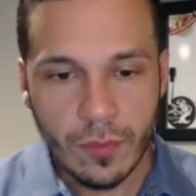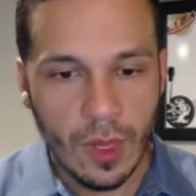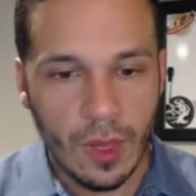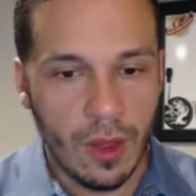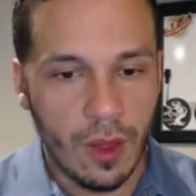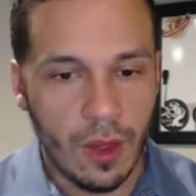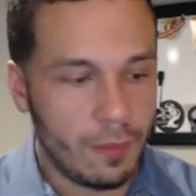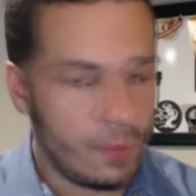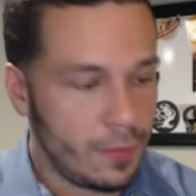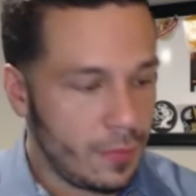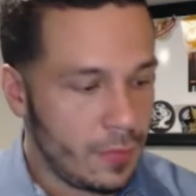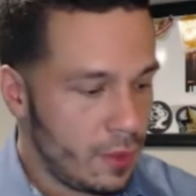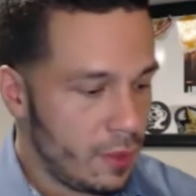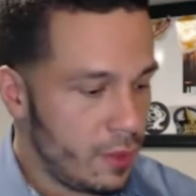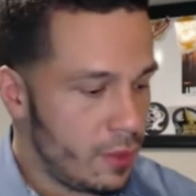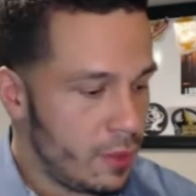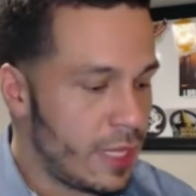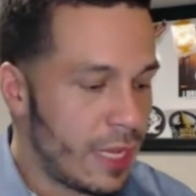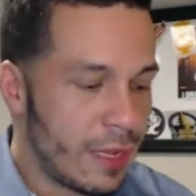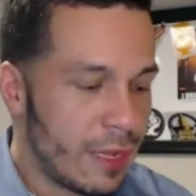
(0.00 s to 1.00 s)
Um,
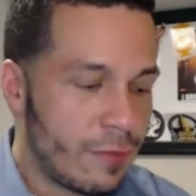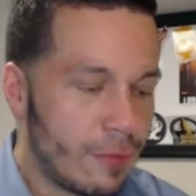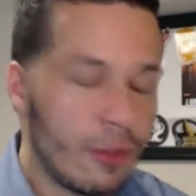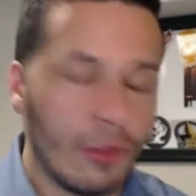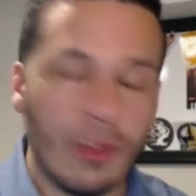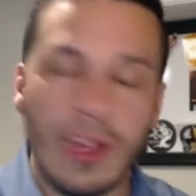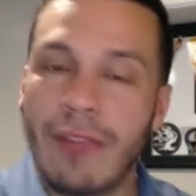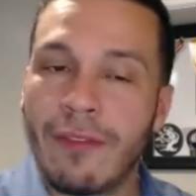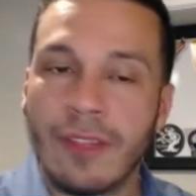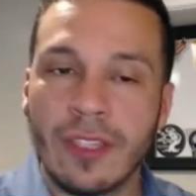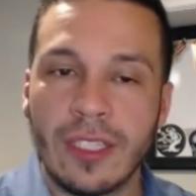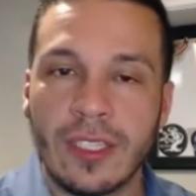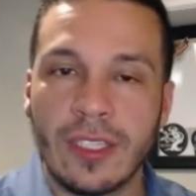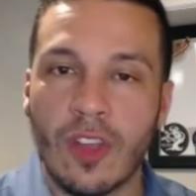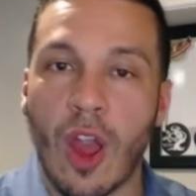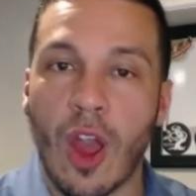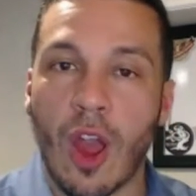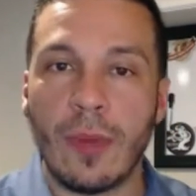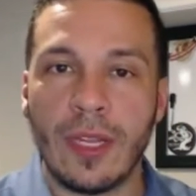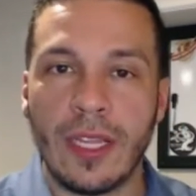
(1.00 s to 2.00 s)
not real heavily
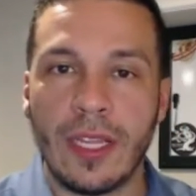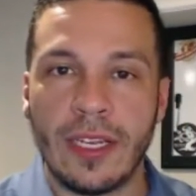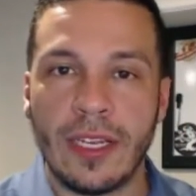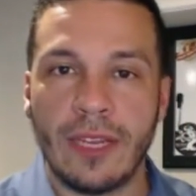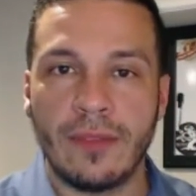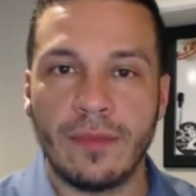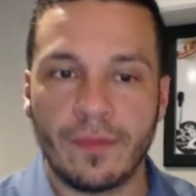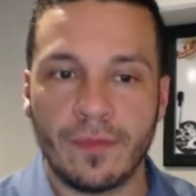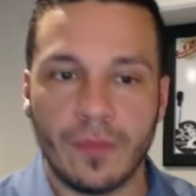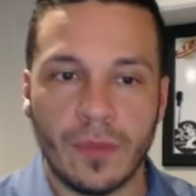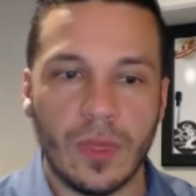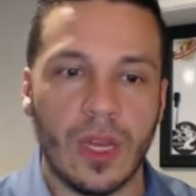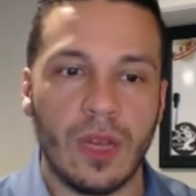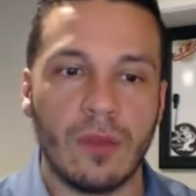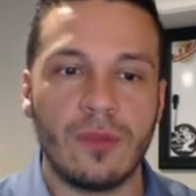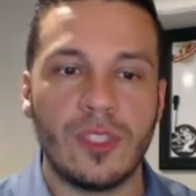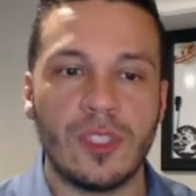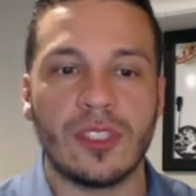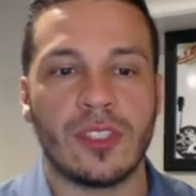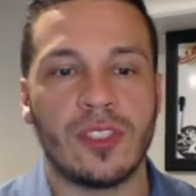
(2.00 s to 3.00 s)
carbonated,
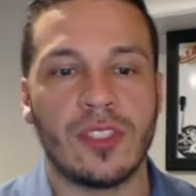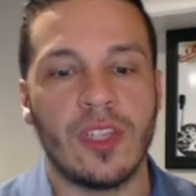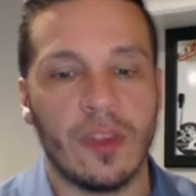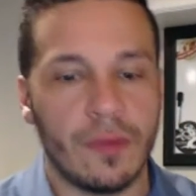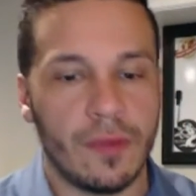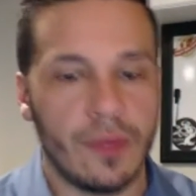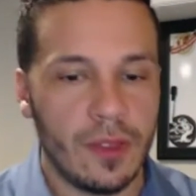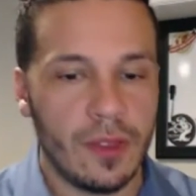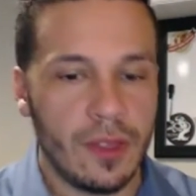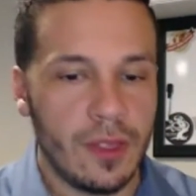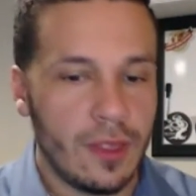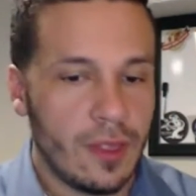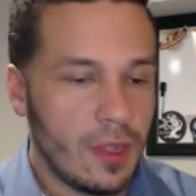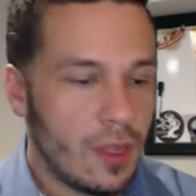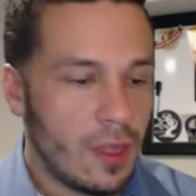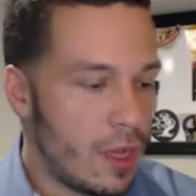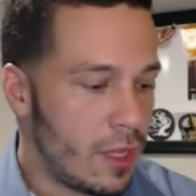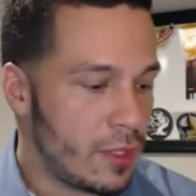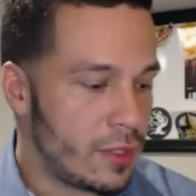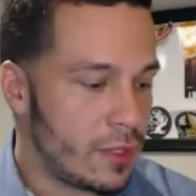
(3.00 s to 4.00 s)
um, just enough
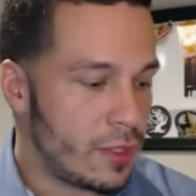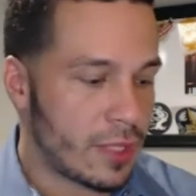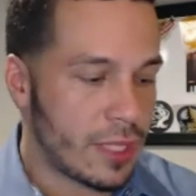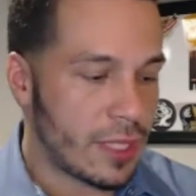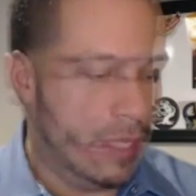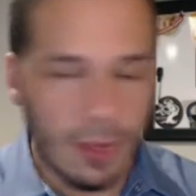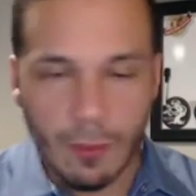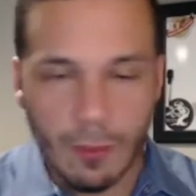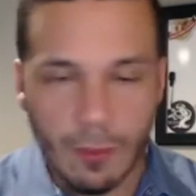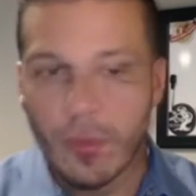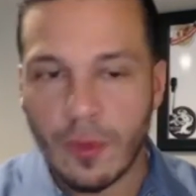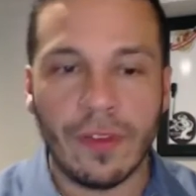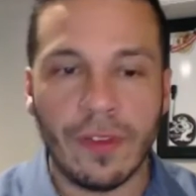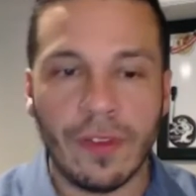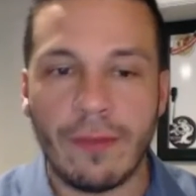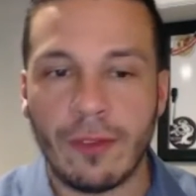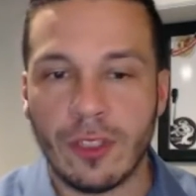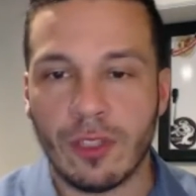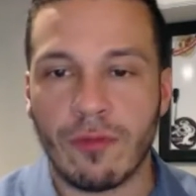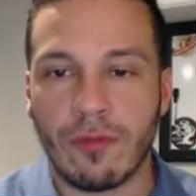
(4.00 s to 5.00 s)
uh, to kind of move the
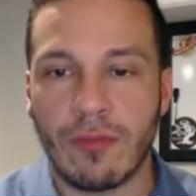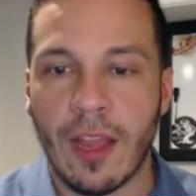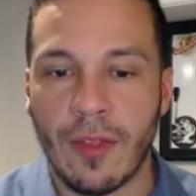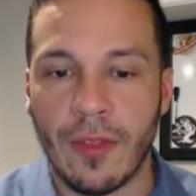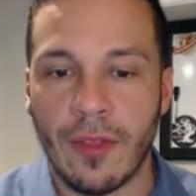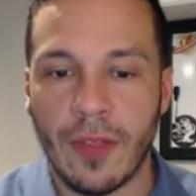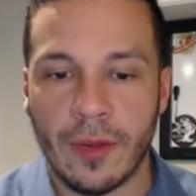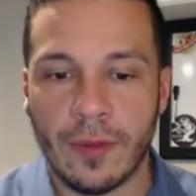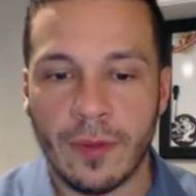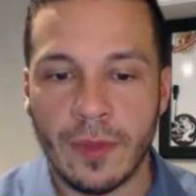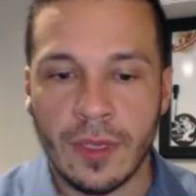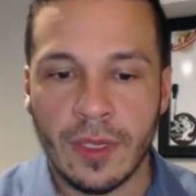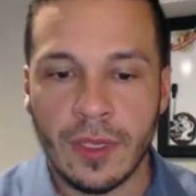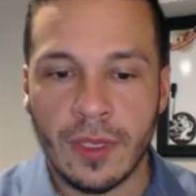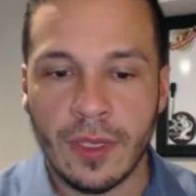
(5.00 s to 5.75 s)
flavors around there.